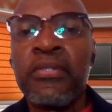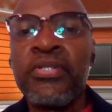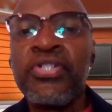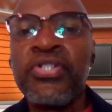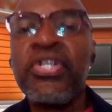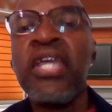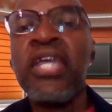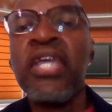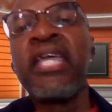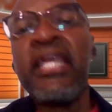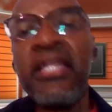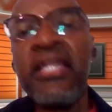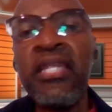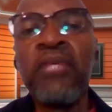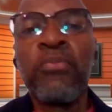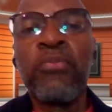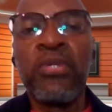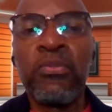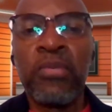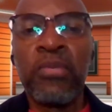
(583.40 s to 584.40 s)
checking
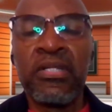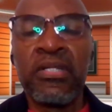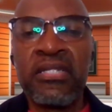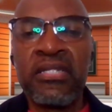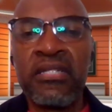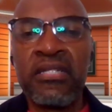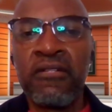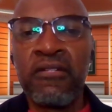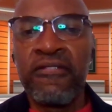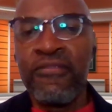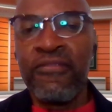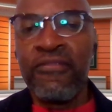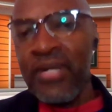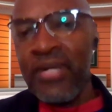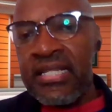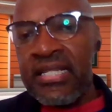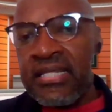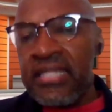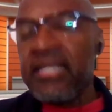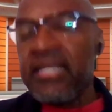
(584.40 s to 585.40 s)
in with oneself.
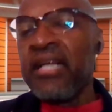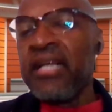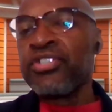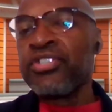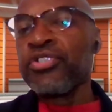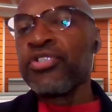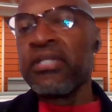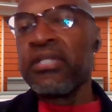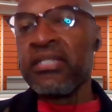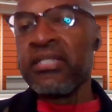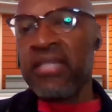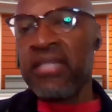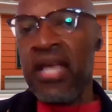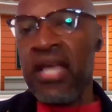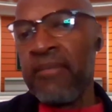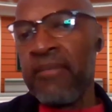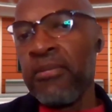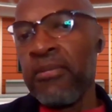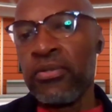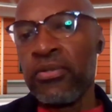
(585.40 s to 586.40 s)
What is it that triggers
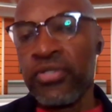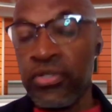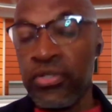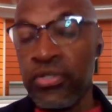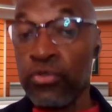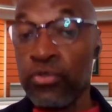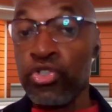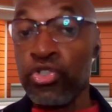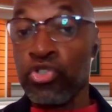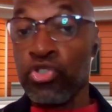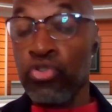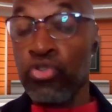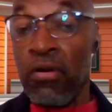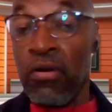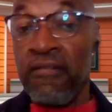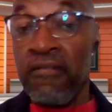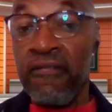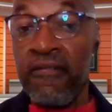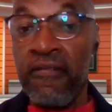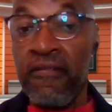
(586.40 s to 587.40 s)
that emotion, those
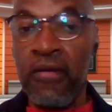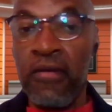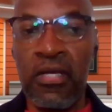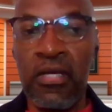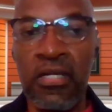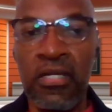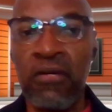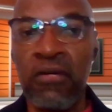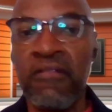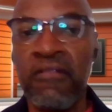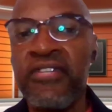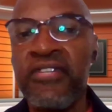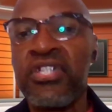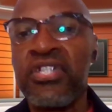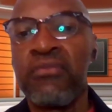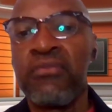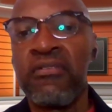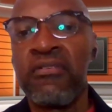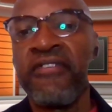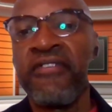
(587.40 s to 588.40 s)
strong,
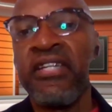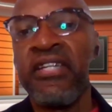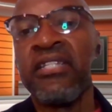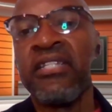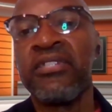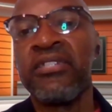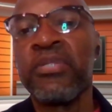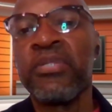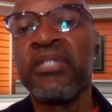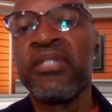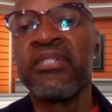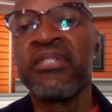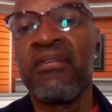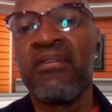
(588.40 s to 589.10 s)
visceral feelings? Where's